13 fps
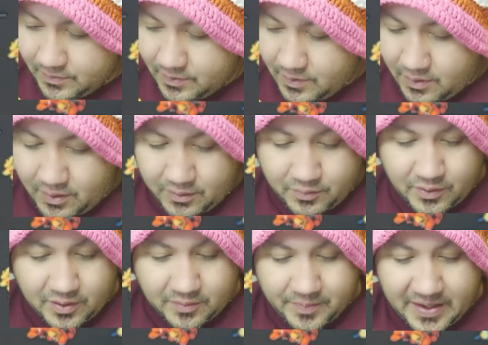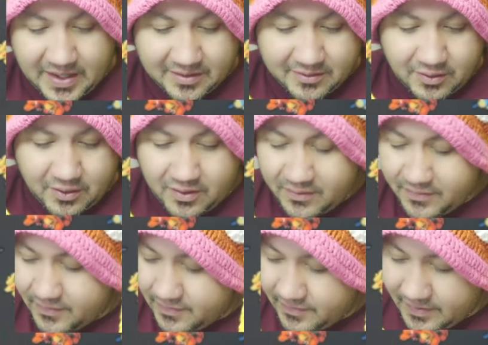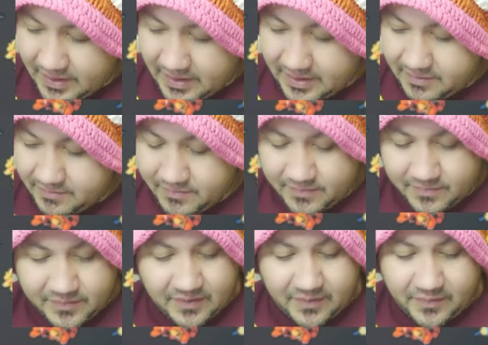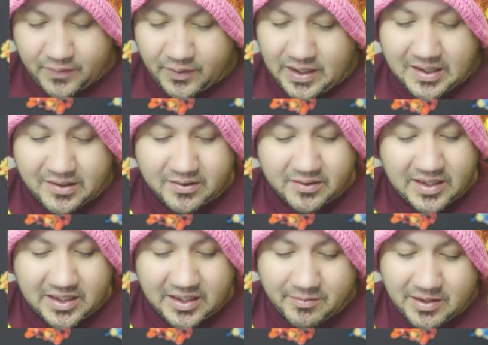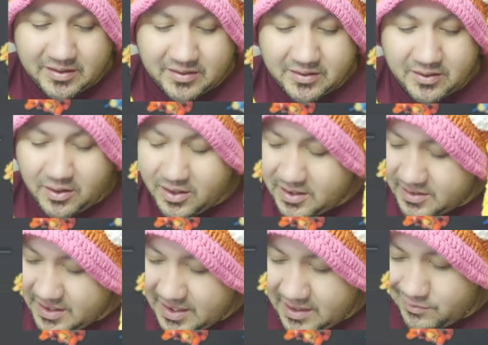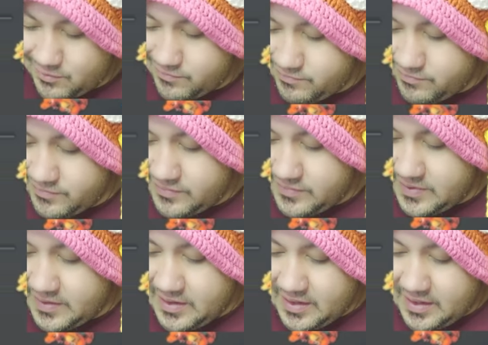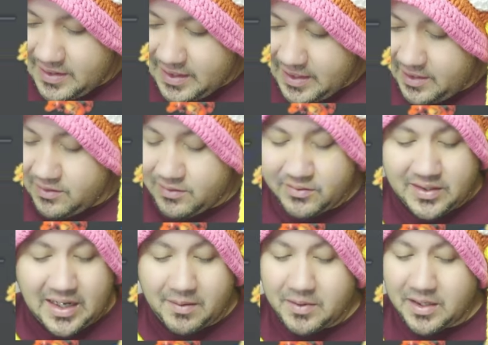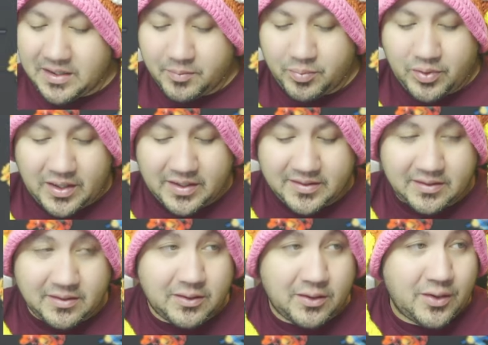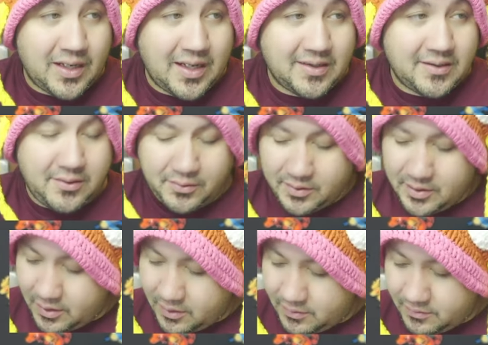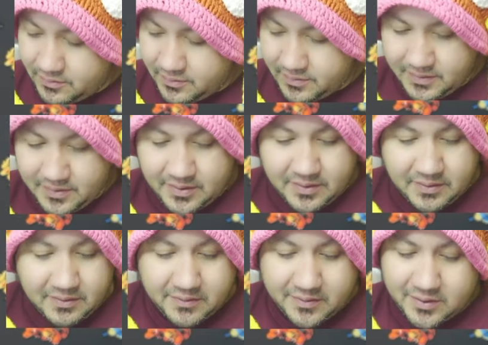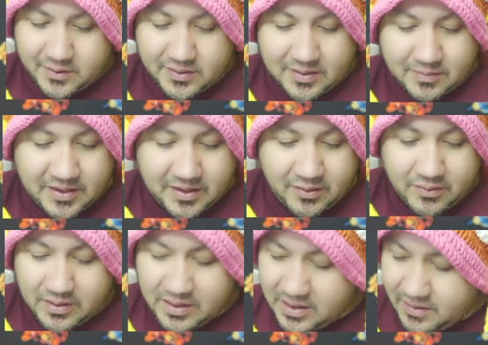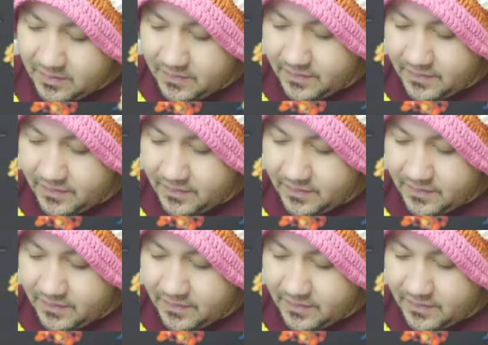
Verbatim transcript: Hard work pays off. And if you guys are thinking about starting a channel, no time like the present, learn as you go. Do something you love.